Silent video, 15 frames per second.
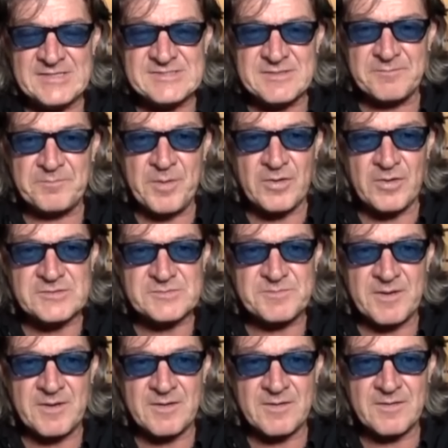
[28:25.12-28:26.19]
that, that
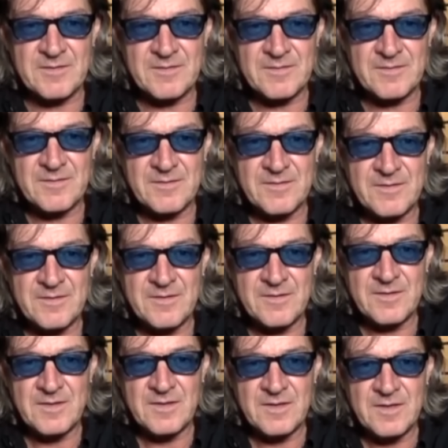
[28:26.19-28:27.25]
event was
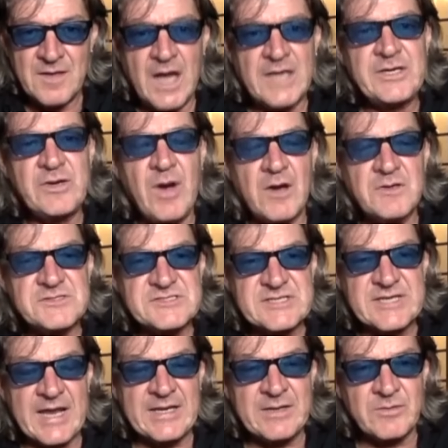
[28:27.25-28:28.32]
mad as well. Are you hosting
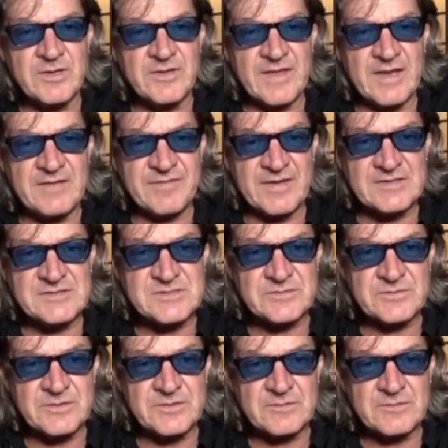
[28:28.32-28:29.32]
anyone at that event or not?